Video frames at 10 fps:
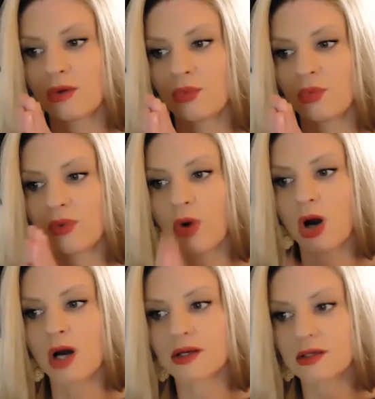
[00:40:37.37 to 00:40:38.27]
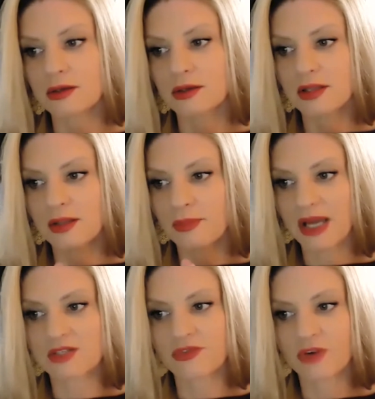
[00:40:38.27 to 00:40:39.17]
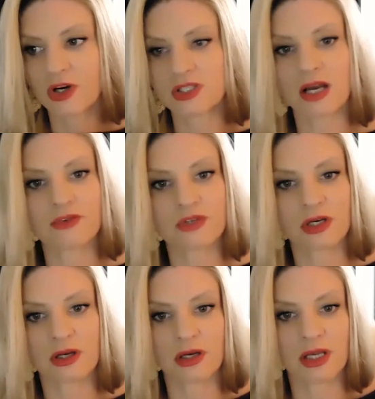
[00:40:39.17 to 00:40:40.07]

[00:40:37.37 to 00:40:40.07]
we want the best for ourselves and